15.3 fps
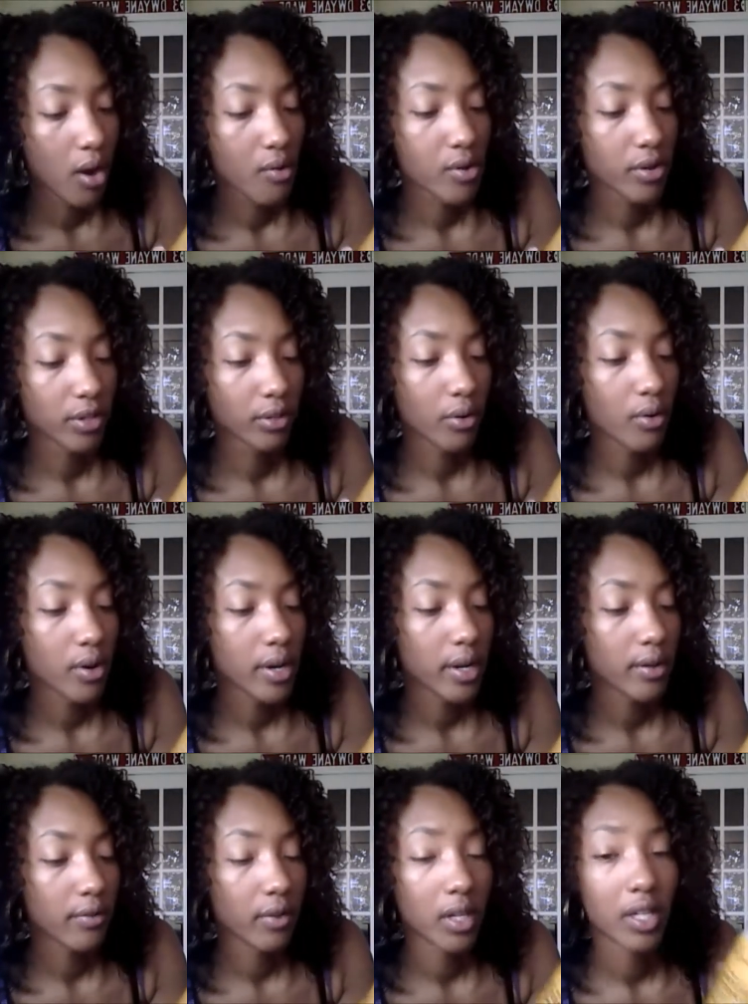
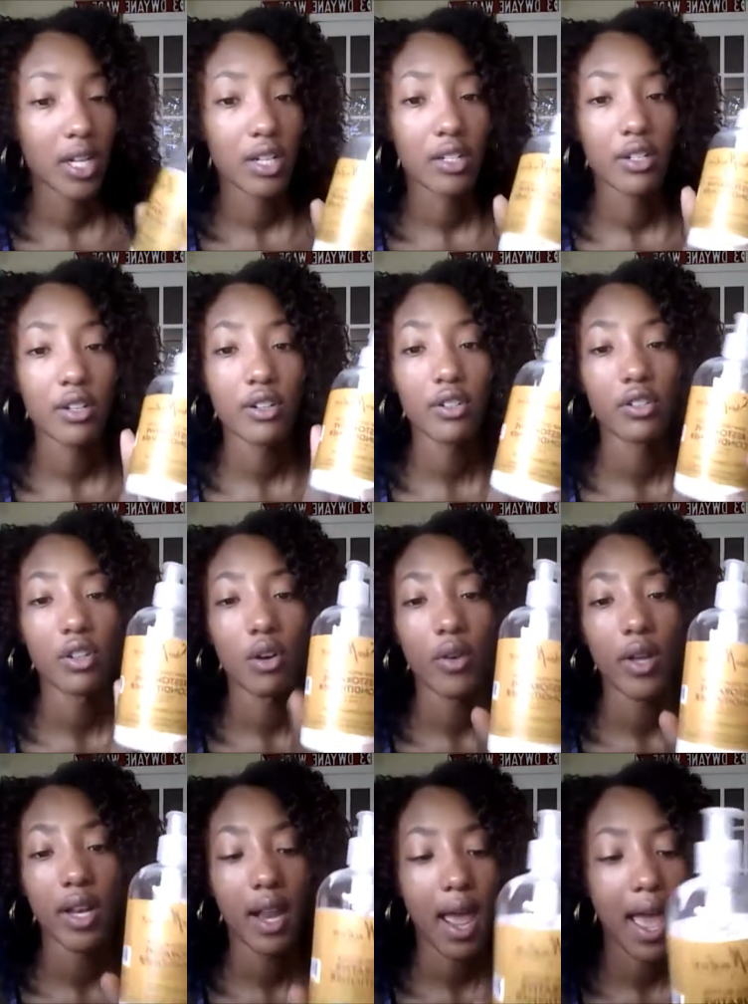restorative conditioner
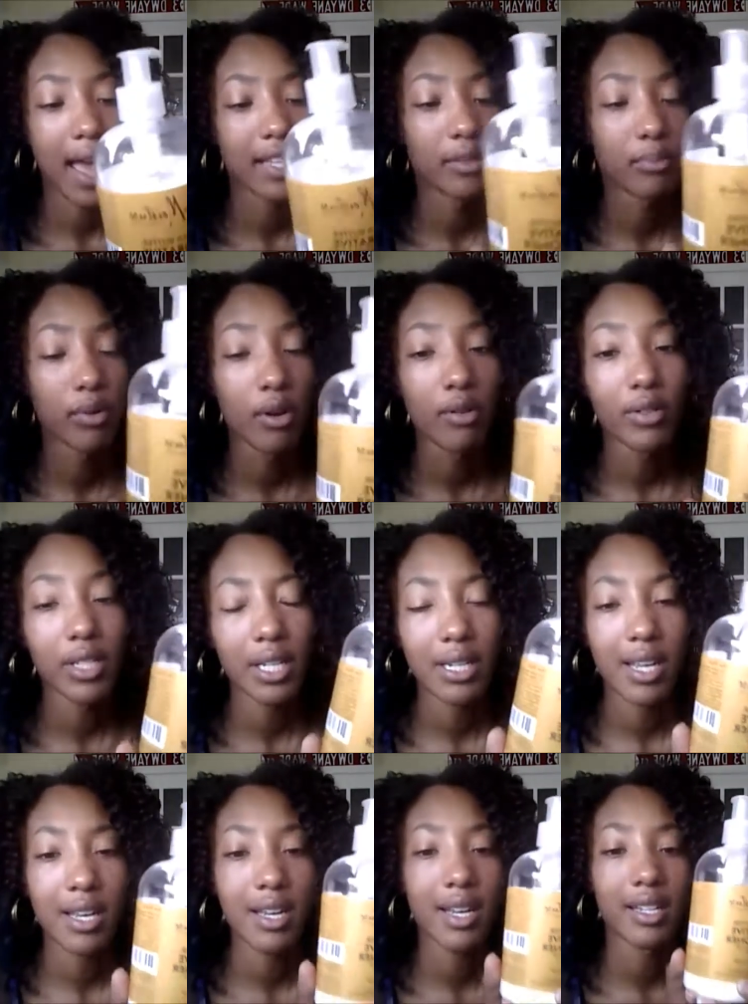so it has
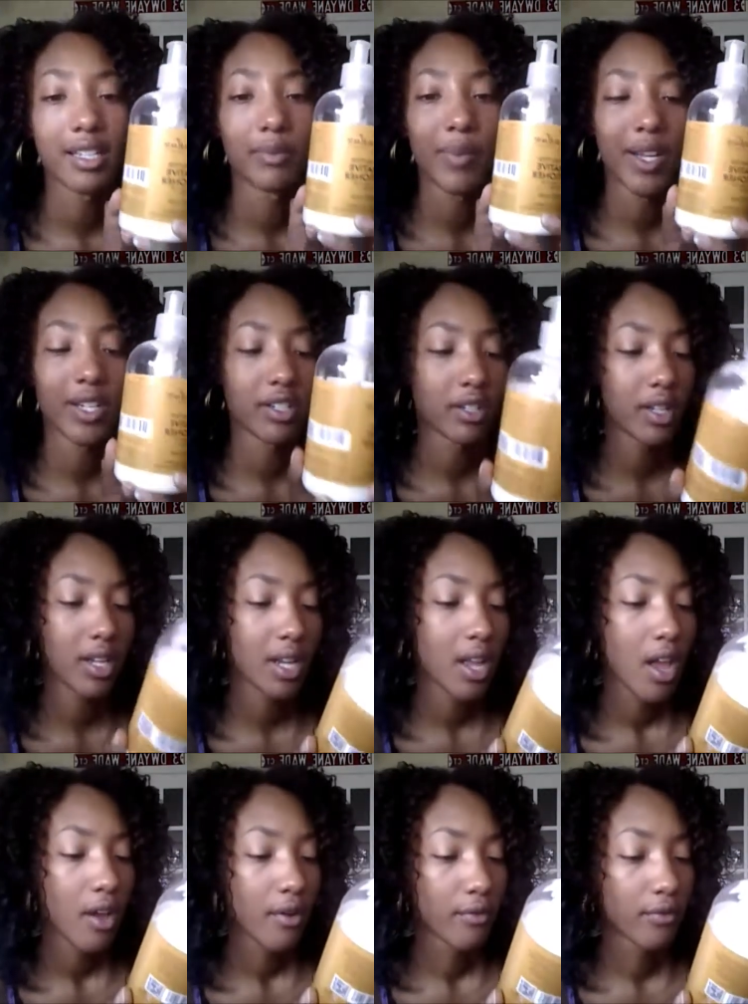protein in it
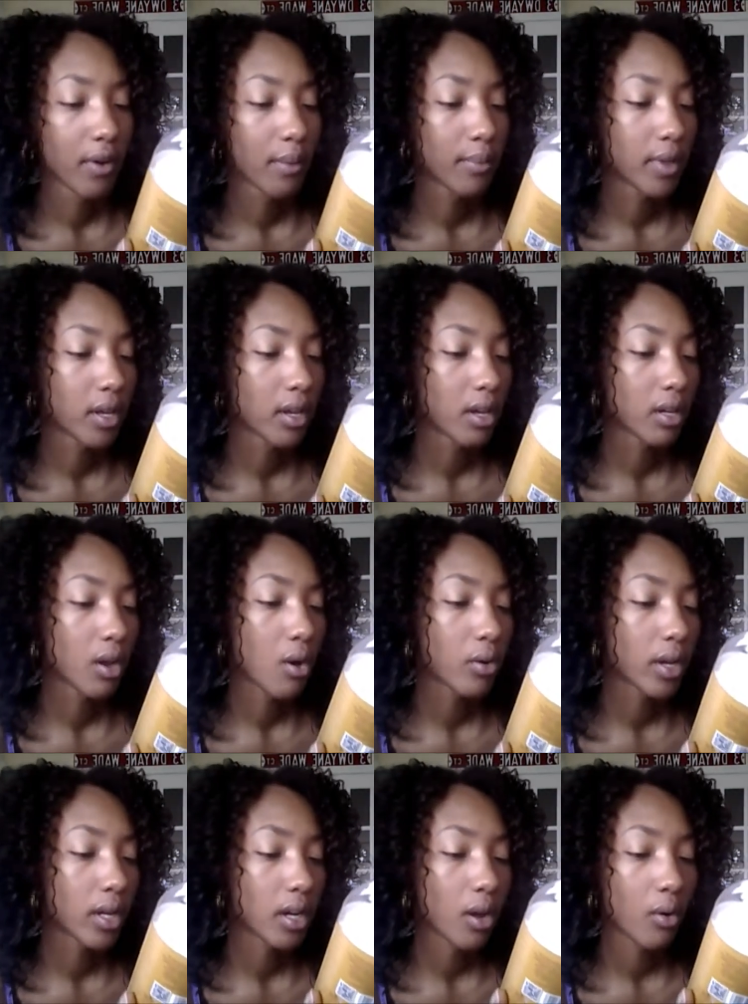especially from the
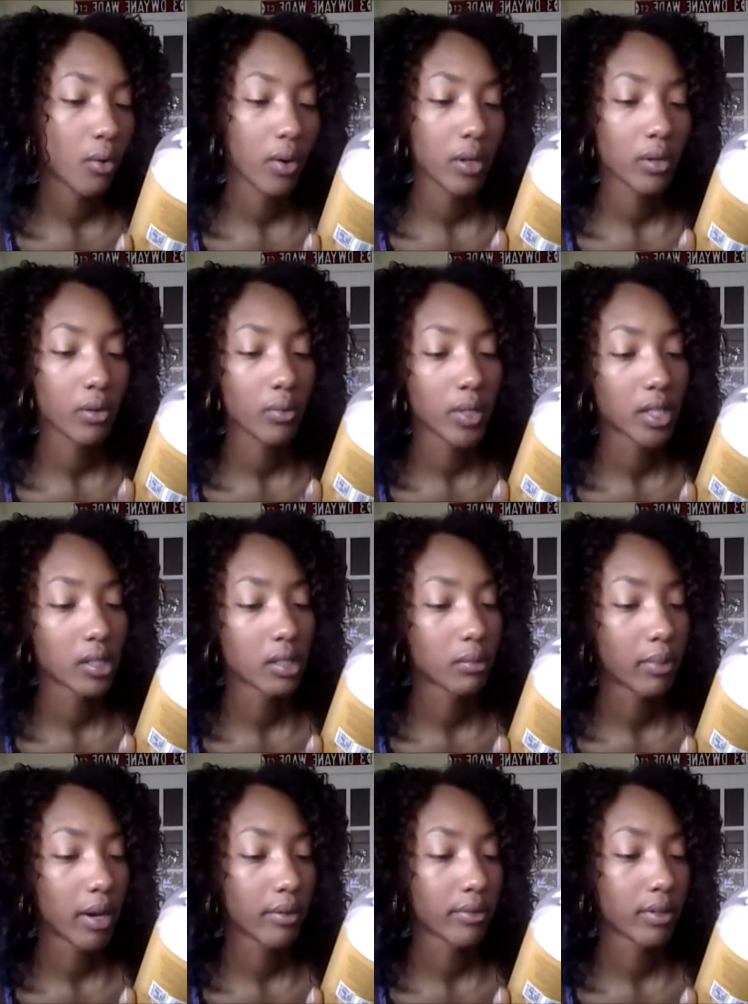coconut oil which is
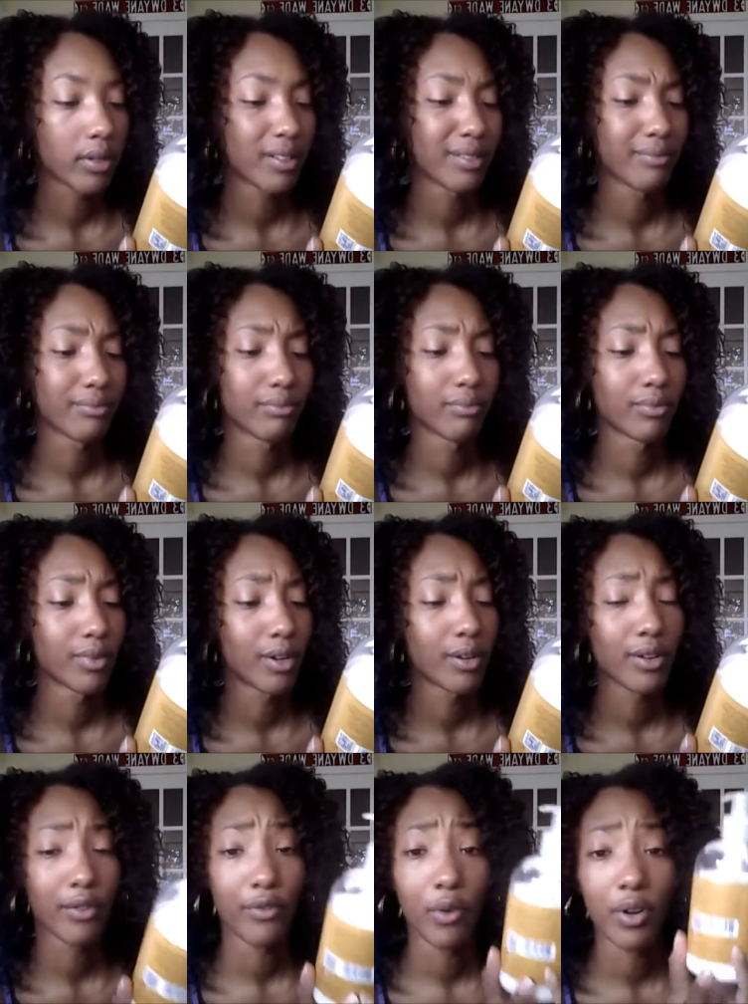about the
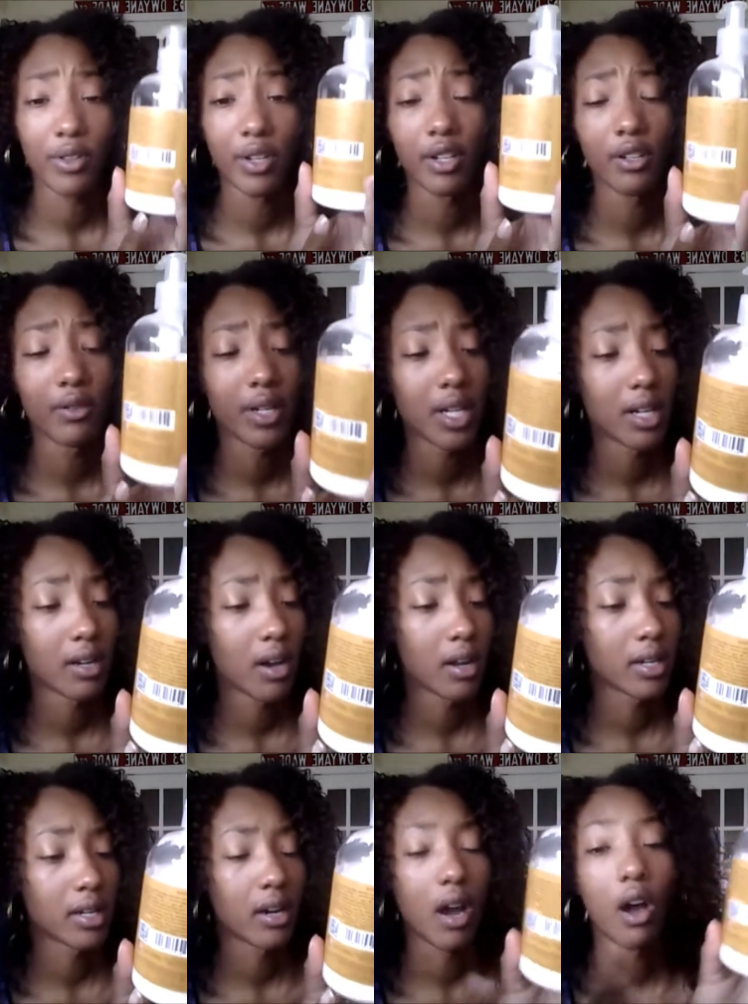third or fourth ingredient
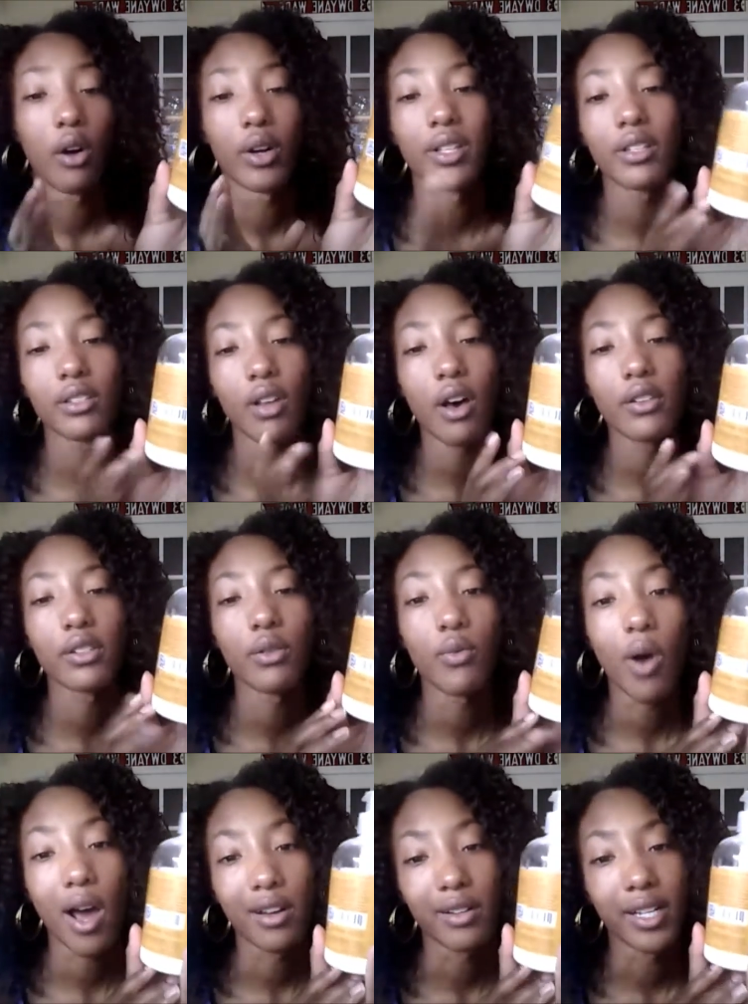on here. Oh and there's also
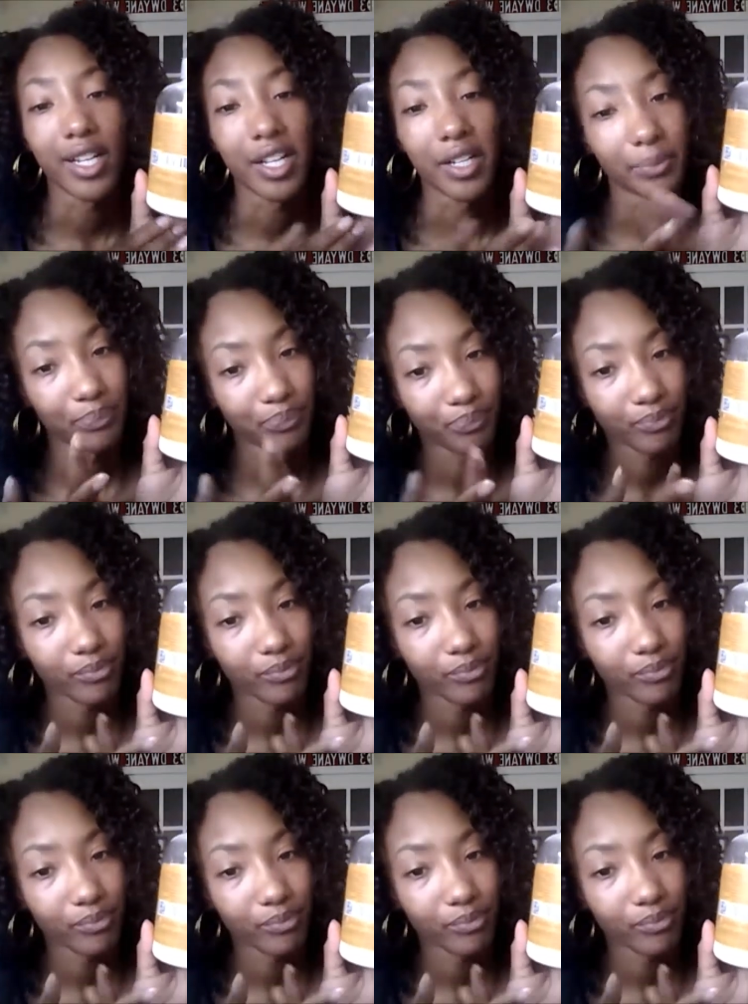water in here.